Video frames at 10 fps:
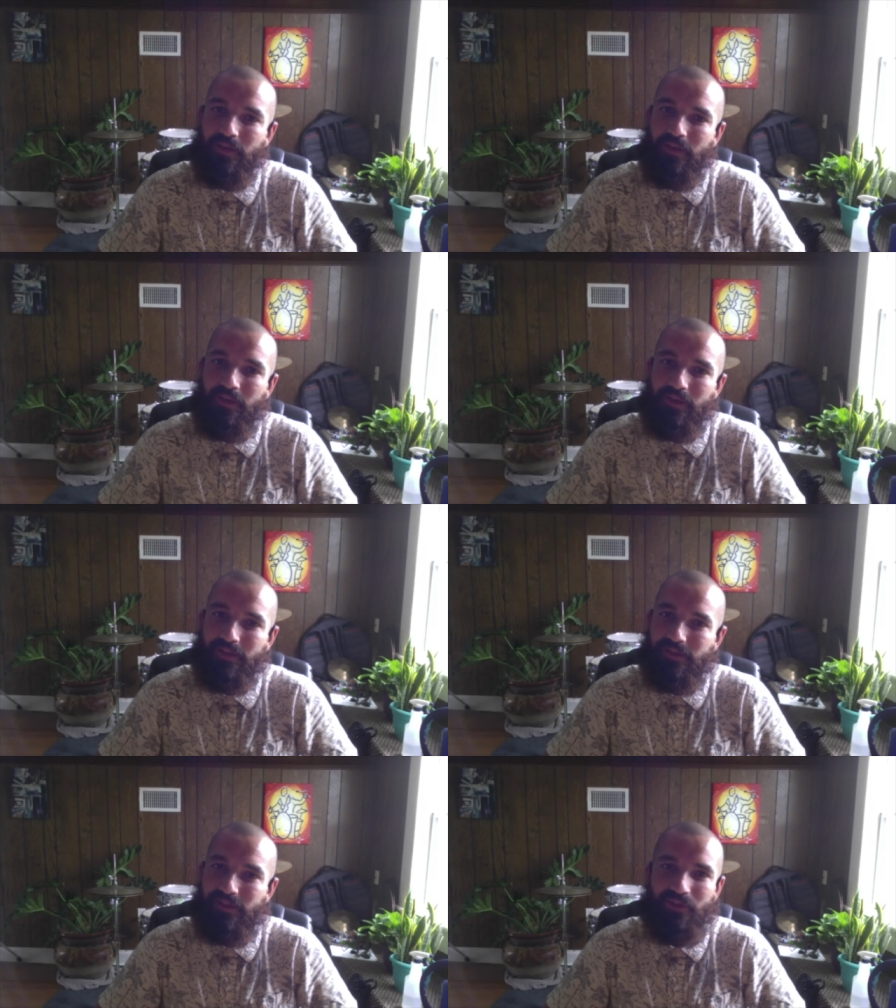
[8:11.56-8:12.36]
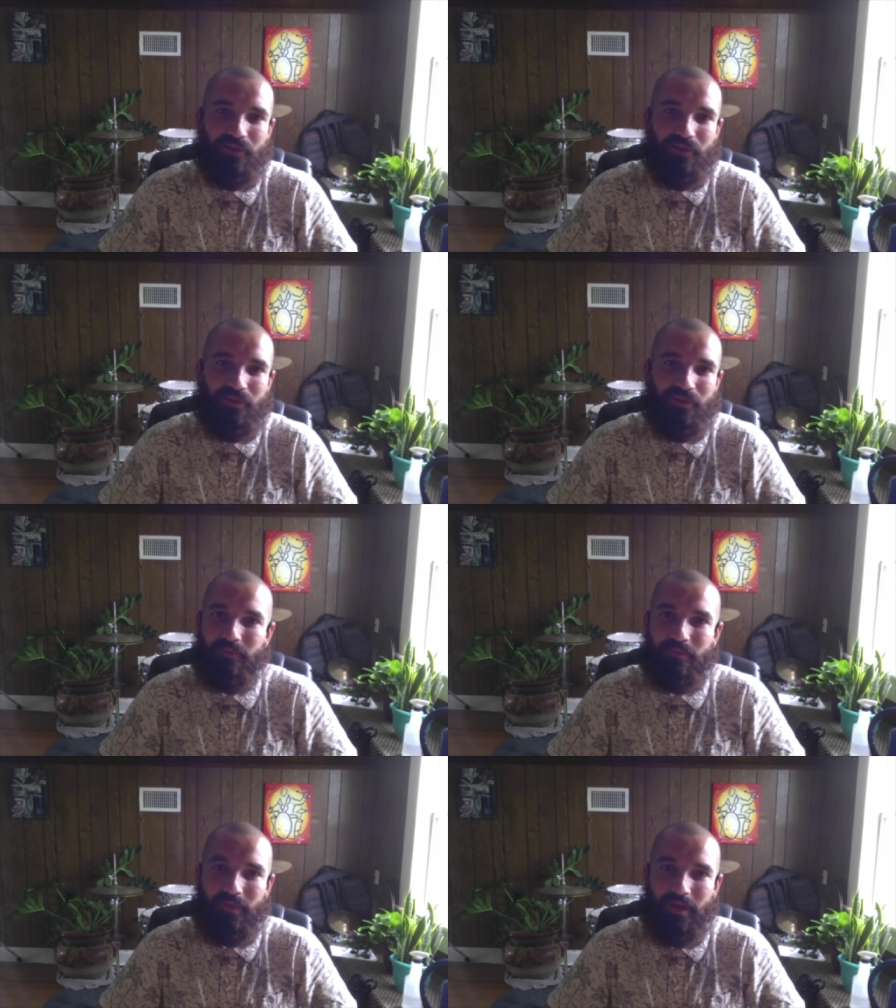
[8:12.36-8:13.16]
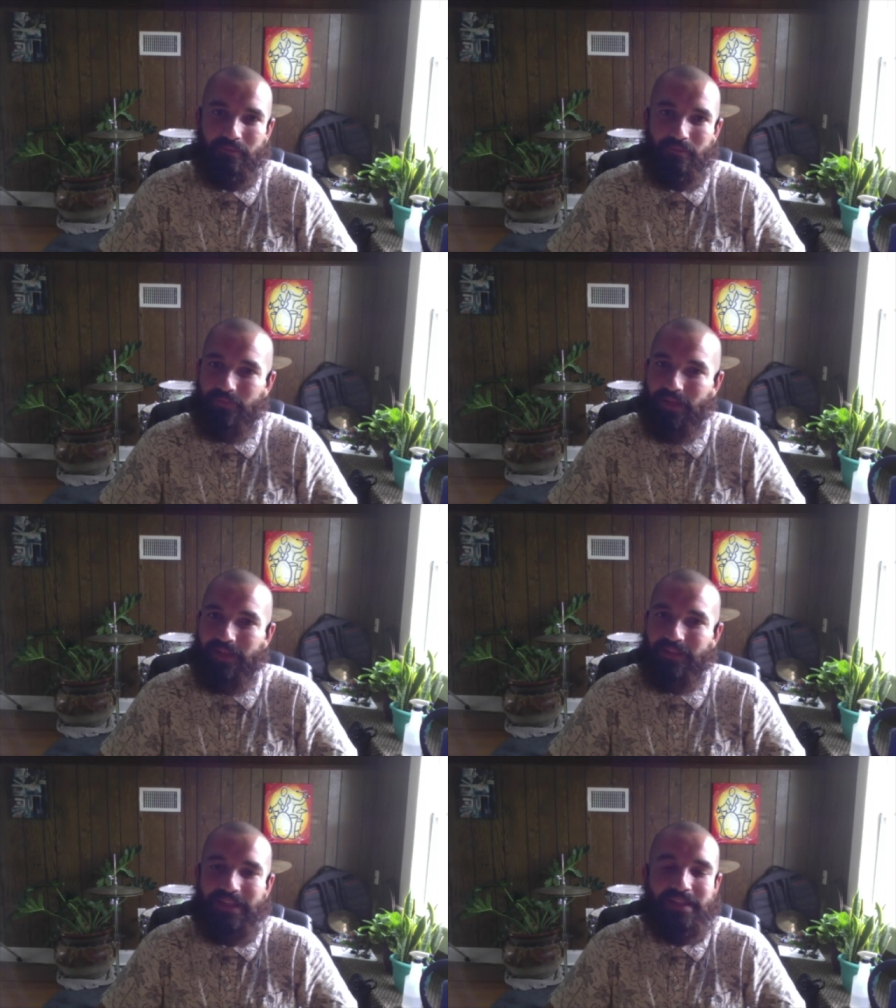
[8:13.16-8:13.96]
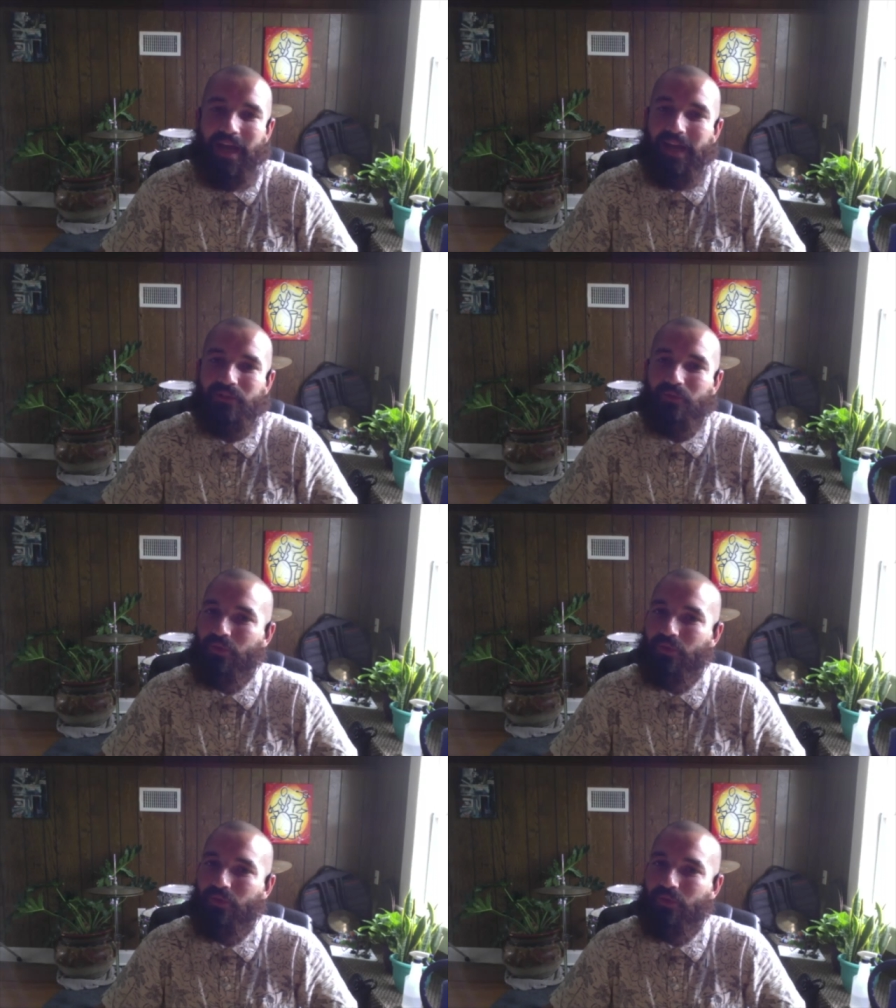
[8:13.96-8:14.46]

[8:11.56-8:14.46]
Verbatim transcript: until at least high school, if